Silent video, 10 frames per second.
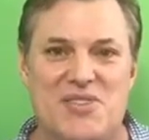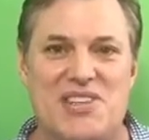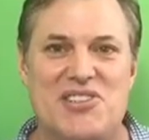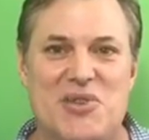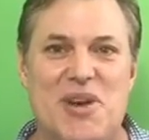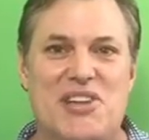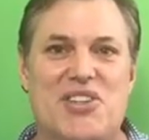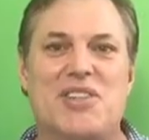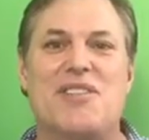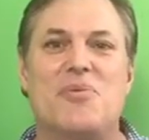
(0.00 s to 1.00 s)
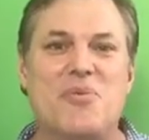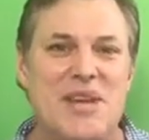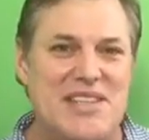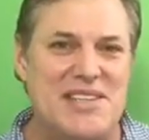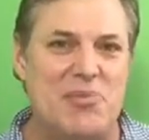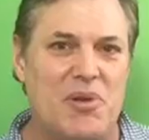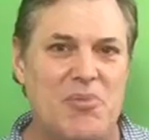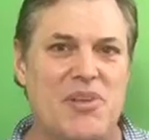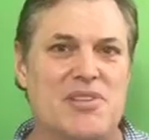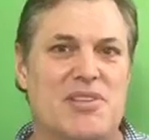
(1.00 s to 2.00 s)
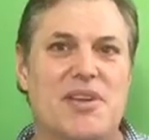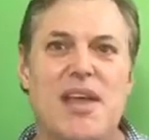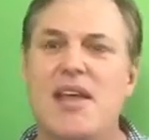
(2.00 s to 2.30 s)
situation, the reasonable person.